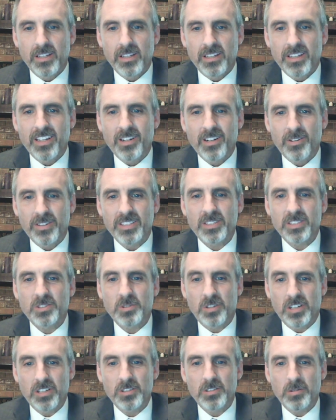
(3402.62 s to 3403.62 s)
you know, in the
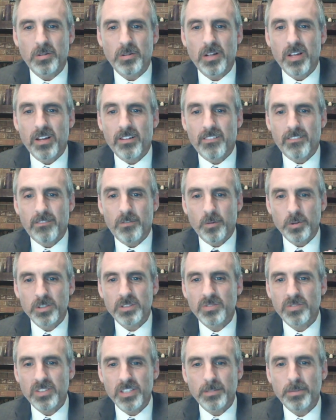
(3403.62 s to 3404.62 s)
struggle
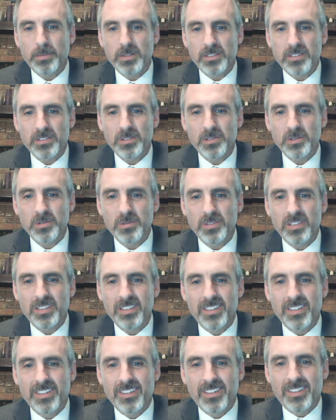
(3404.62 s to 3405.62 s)
forcefully pursued
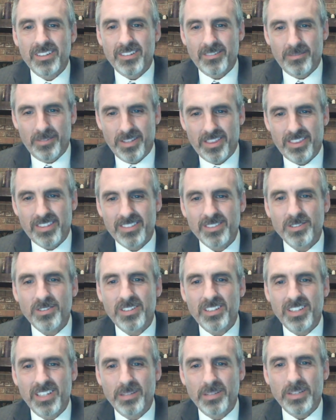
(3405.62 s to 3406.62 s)
with the
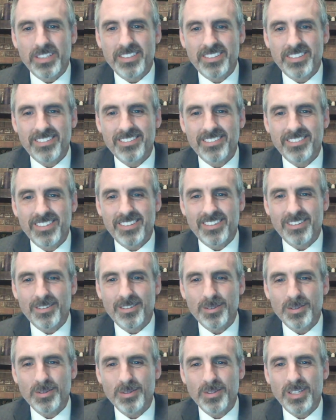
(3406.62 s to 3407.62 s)
certain limits, you know.
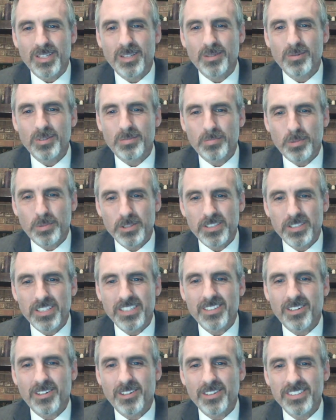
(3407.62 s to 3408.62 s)
So he was pushing
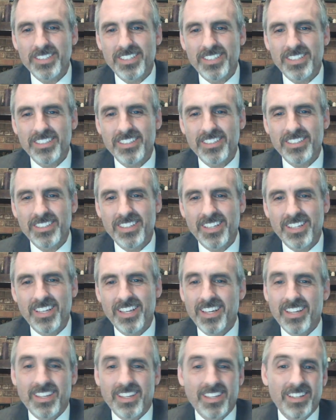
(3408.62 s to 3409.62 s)
as hard as he could.
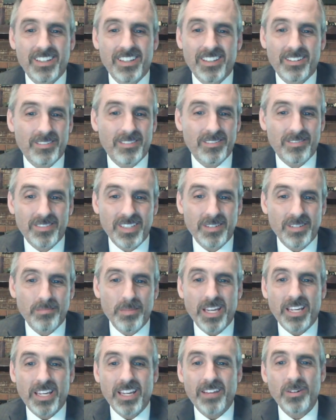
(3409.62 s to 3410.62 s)
He didn't
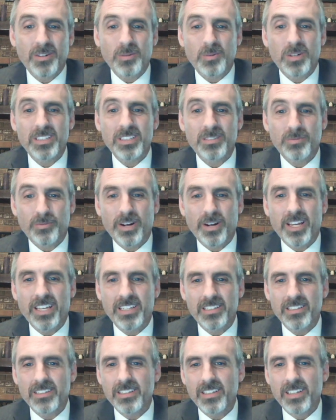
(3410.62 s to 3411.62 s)
make everyone his
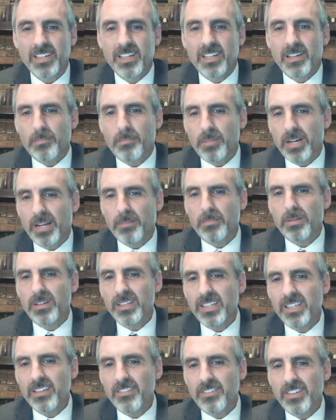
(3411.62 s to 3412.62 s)
friend, but I
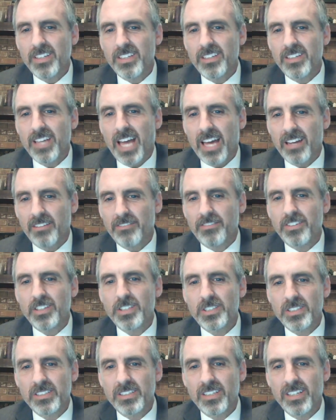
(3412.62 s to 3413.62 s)
believe he had a
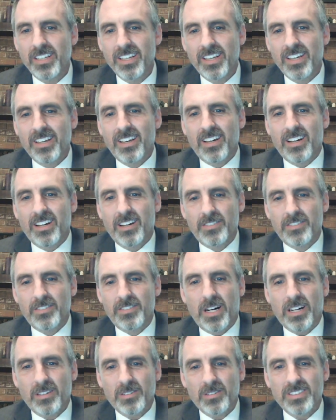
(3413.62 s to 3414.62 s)
vision of
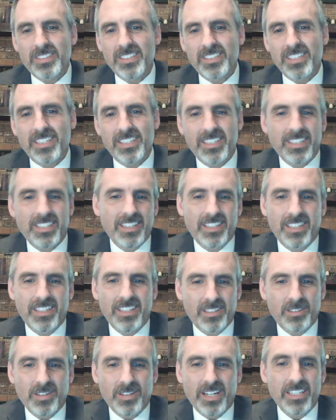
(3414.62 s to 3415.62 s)
democracy and
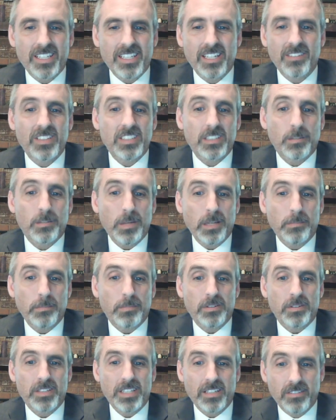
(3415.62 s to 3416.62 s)
he tried to give this to
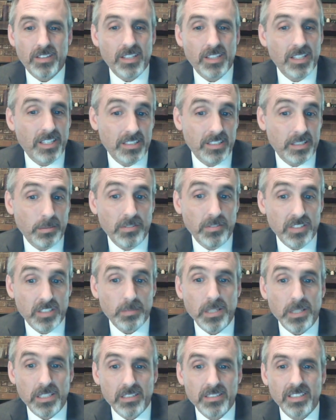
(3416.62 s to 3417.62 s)
people. And in some of his
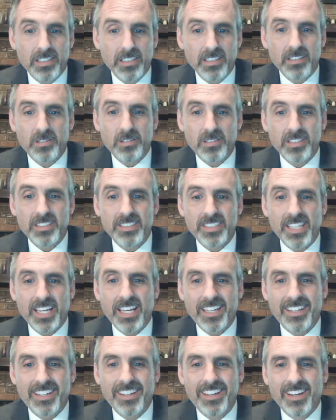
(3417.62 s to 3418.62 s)
speeches, he literally
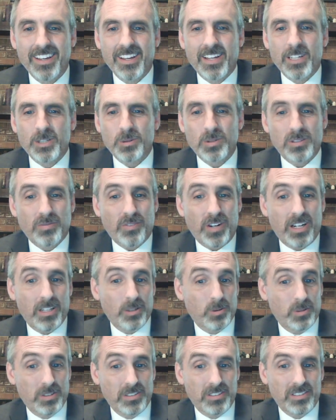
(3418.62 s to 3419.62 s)
said to his
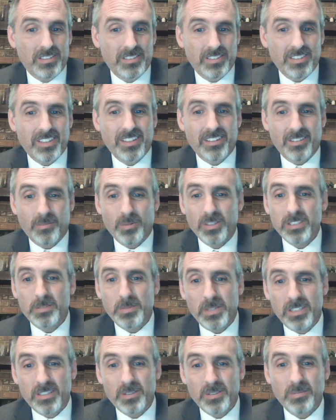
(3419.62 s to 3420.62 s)
followers, one
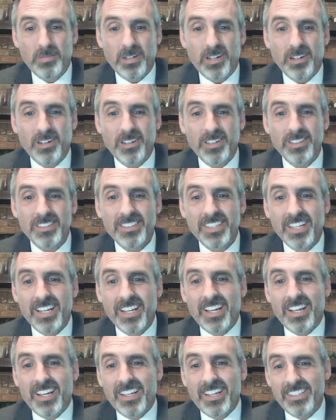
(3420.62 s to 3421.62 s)
speech to Mahars,
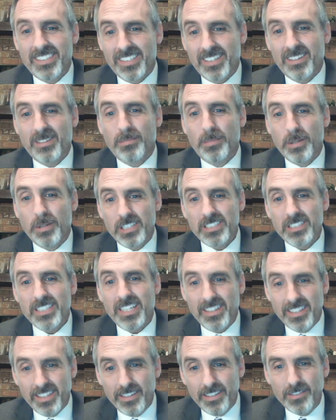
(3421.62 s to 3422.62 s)
he said, "The books I
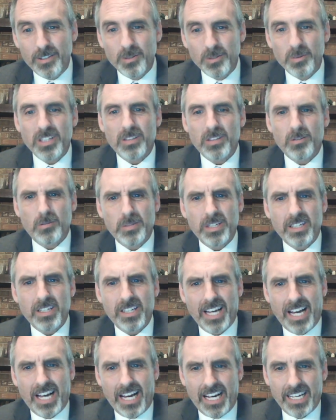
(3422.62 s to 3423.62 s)
leave you with will be a
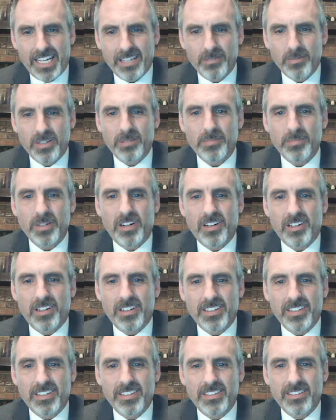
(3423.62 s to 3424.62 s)
guide when
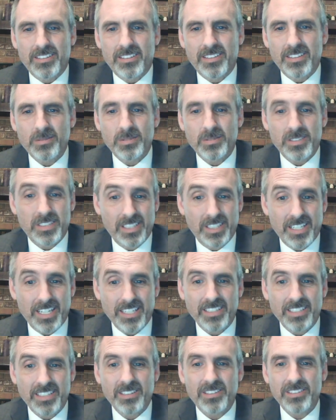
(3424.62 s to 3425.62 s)
gone." And this was in the
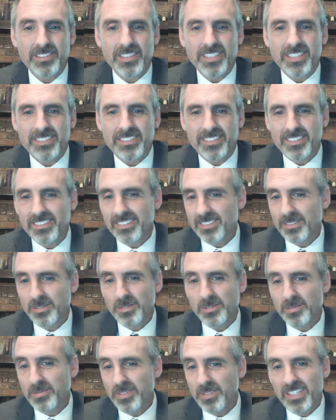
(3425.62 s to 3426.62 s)
1930s. And
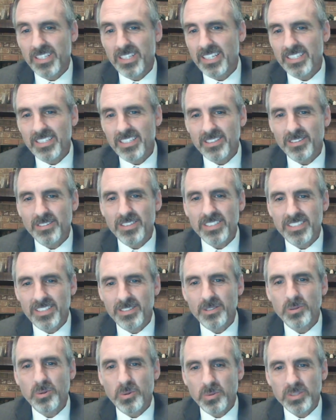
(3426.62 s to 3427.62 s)
so in the 1930s, he
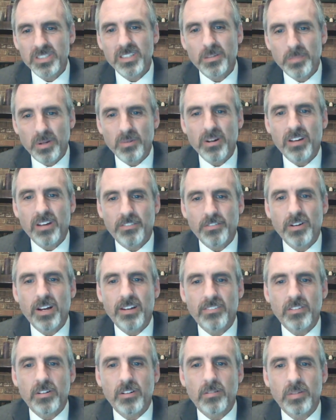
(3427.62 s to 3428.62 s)
knew he wasn't going to be around
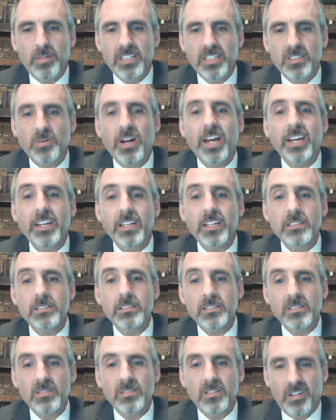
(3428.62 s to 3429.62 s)
forever, but his
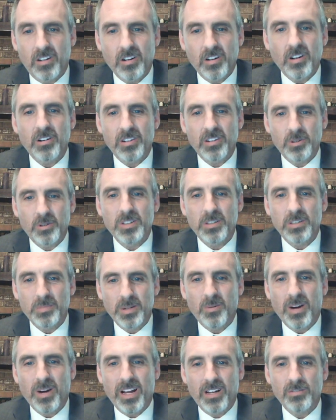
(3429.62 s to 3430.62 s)
writings are going to be
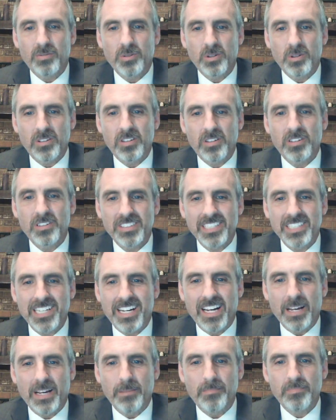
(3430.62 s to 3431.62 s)
around for a long
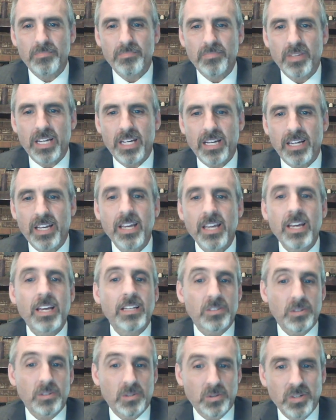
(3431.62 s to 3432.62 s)
time.
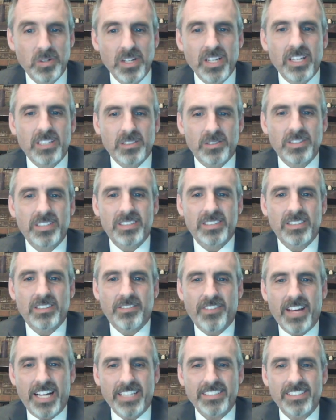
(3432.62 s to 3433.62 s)
So this is a
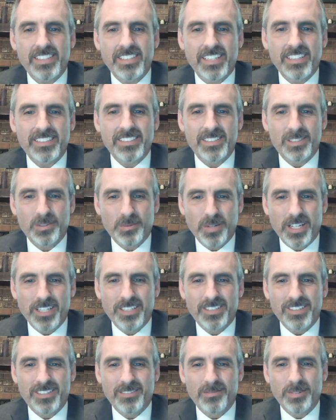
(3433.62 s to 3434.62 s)
fascinating
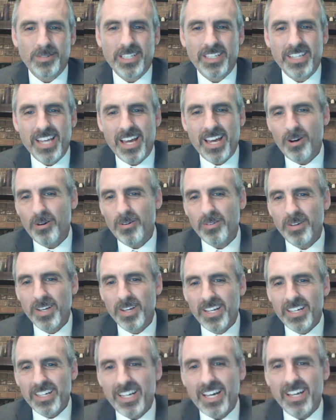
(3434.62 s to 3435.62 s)
situation. We can now
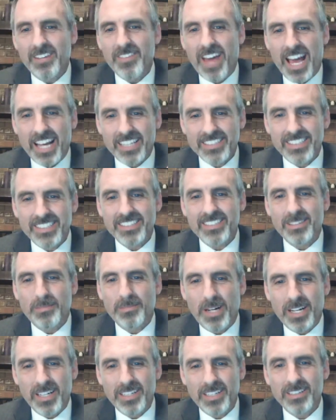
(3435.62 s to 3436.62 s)
kind of access the
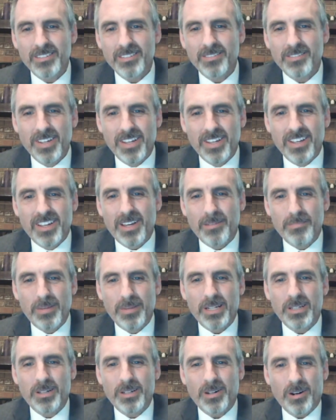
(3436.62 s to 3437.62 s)
mind of
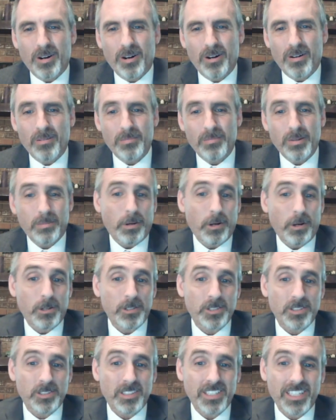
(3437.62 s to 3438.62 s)
Ambedkar, but
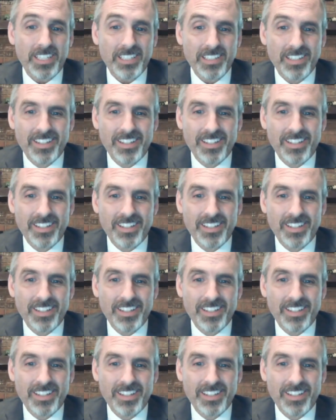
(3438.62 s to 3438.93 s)
partially.